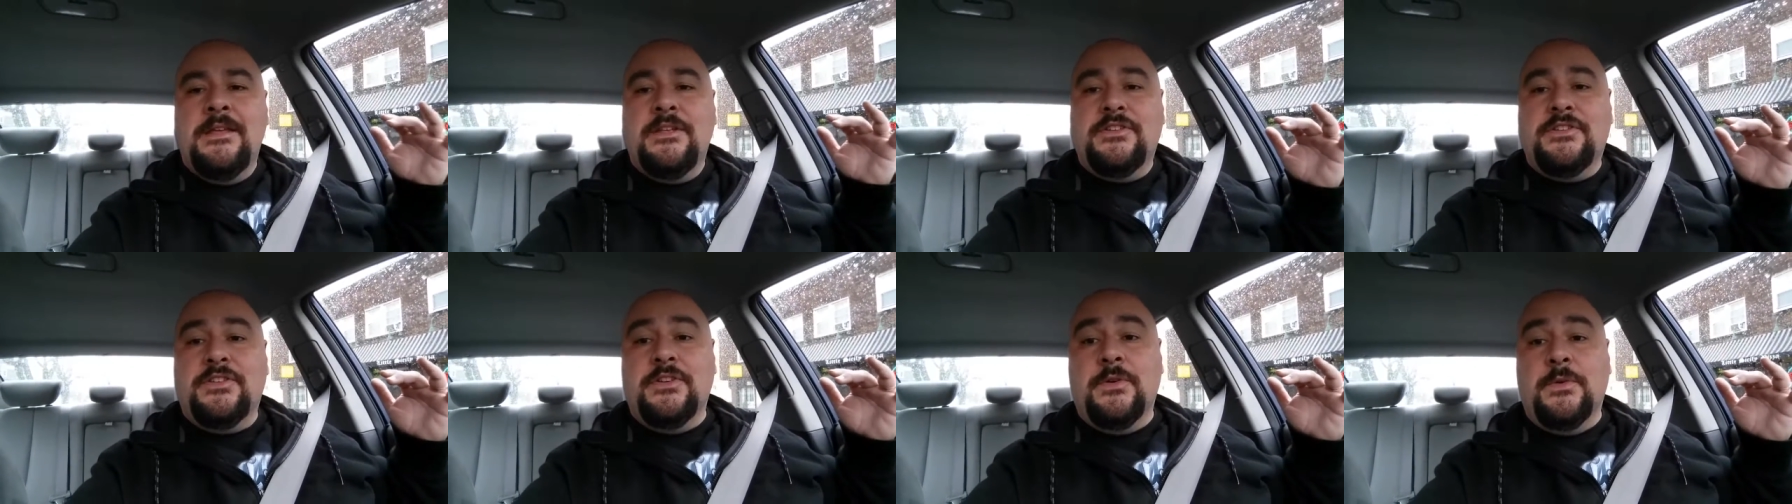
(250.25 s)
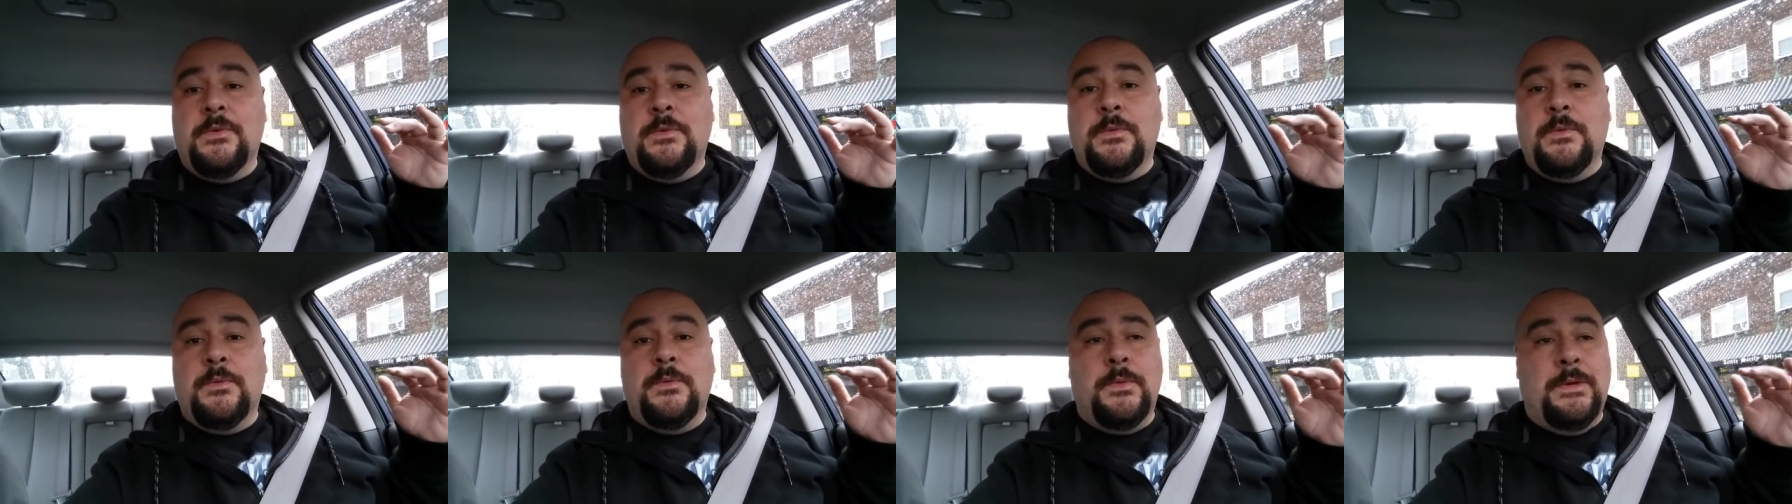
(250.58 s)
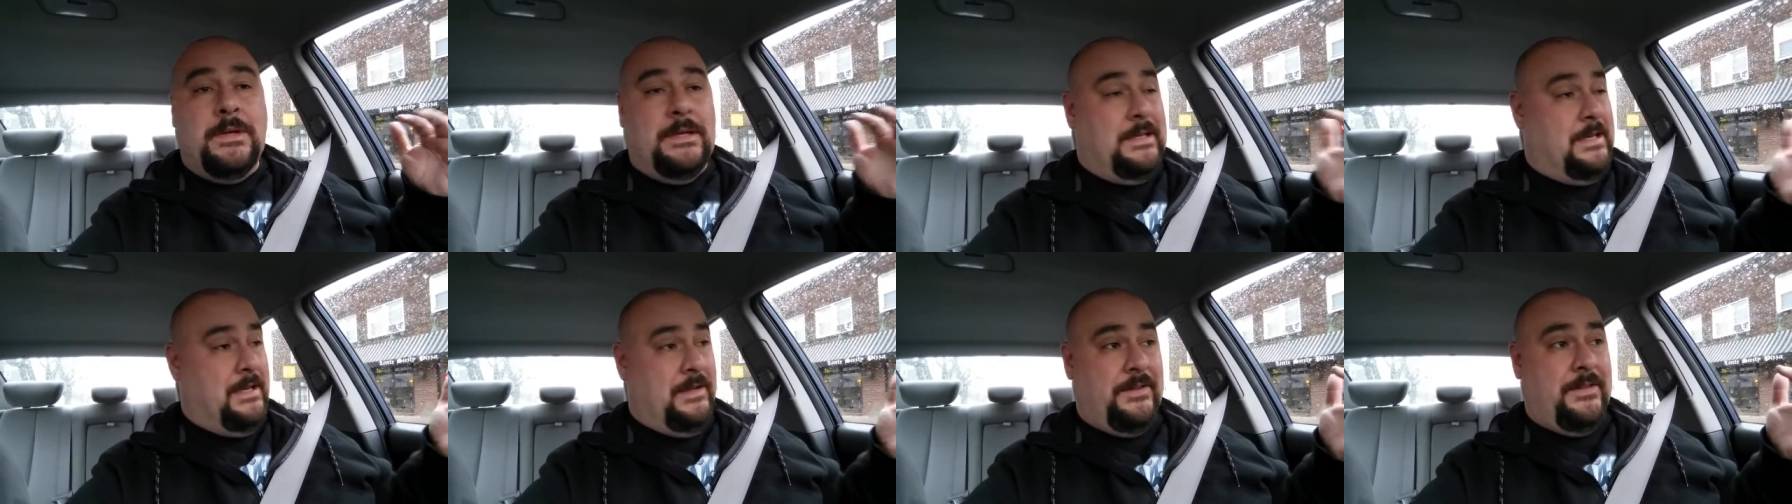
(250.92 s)
So
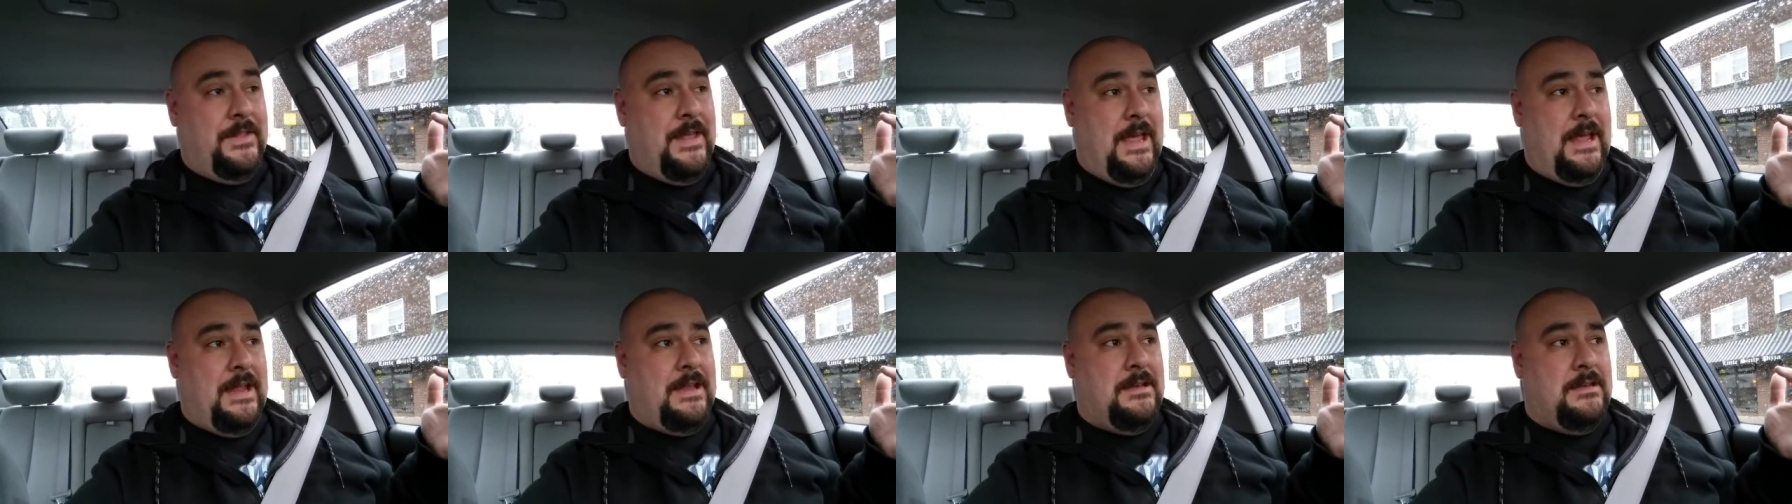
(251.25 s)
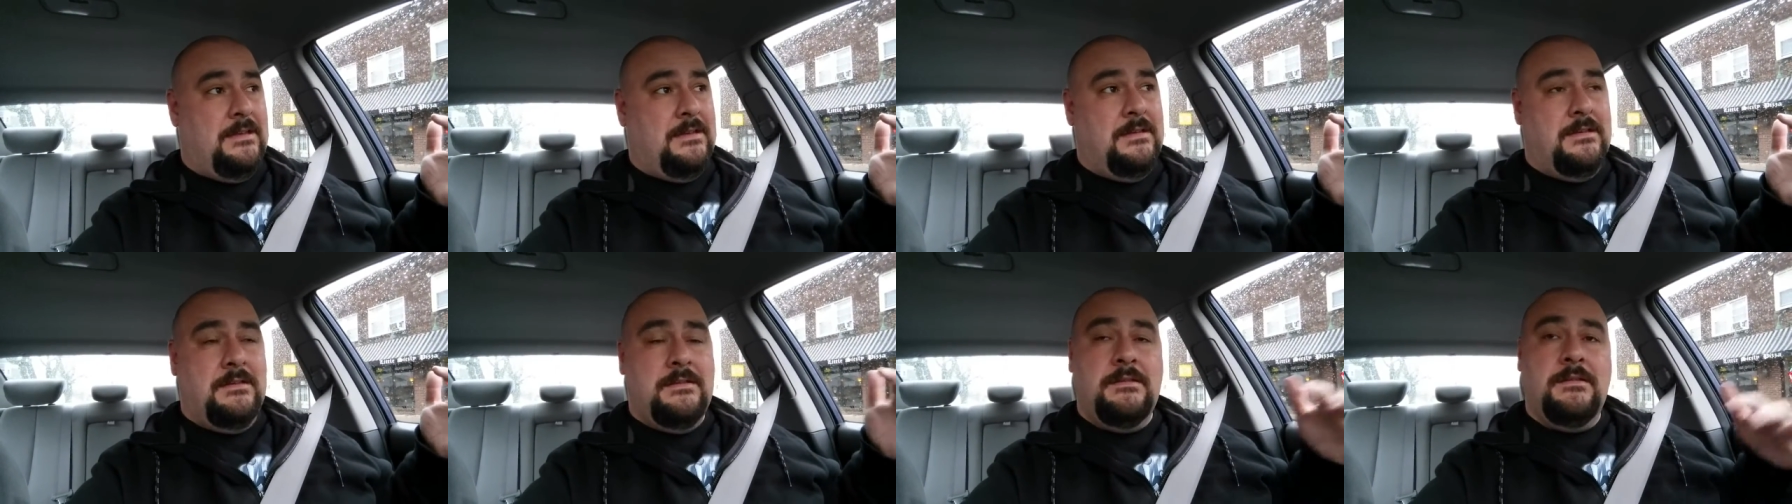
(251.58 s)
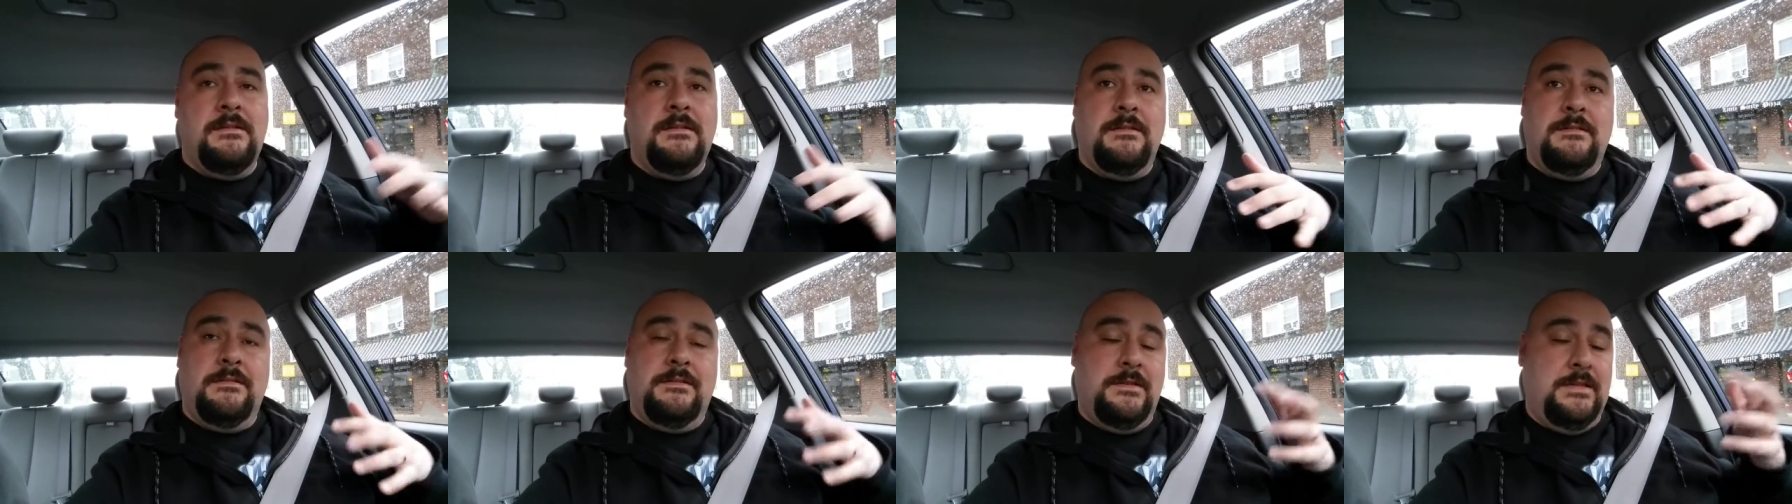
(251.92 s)
until then,
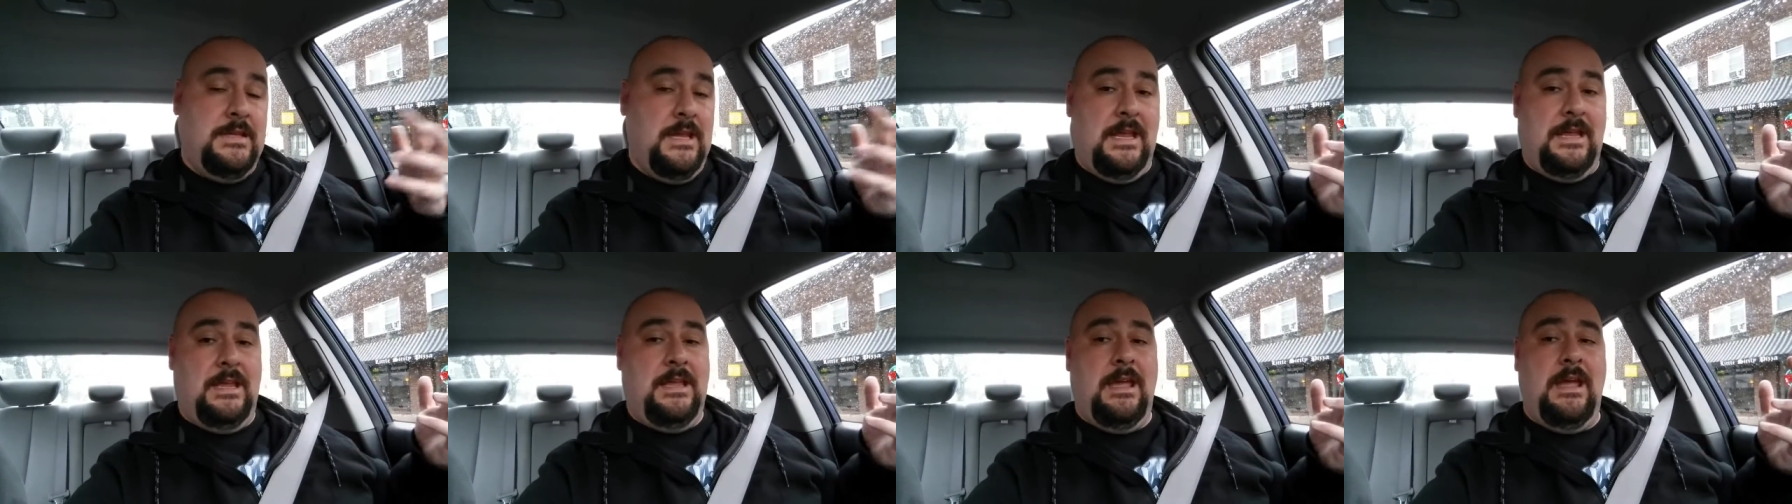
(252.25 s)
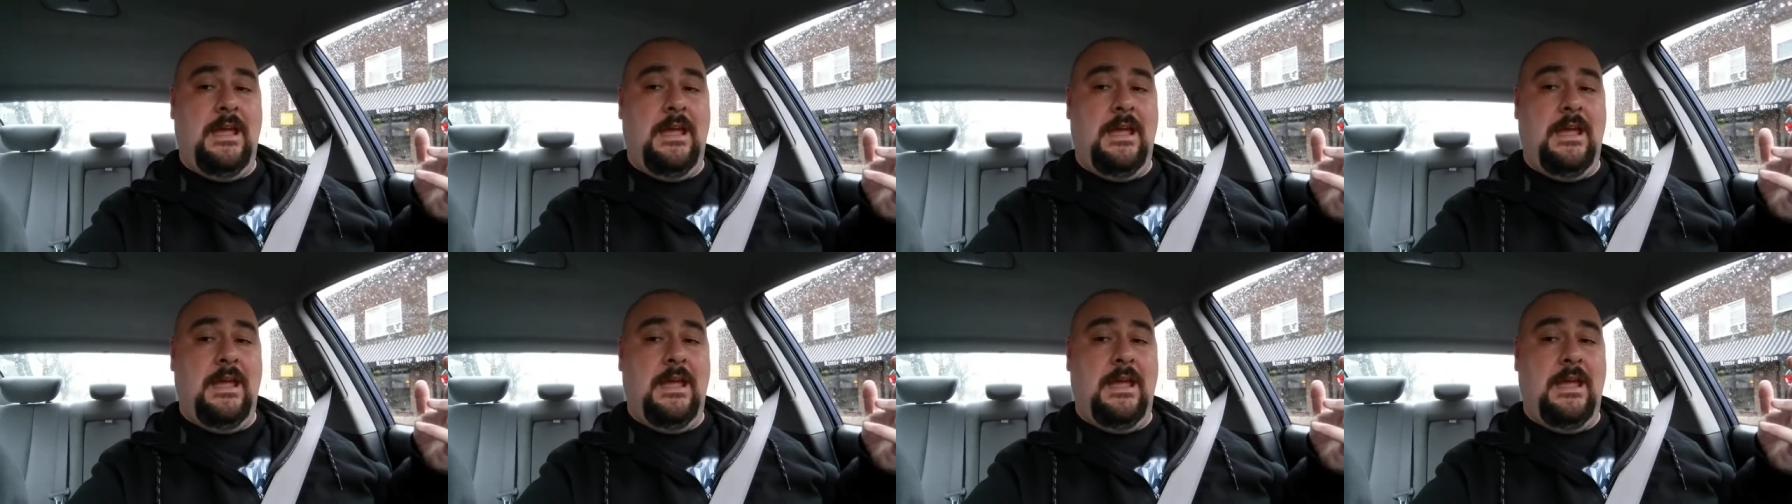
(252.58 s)
take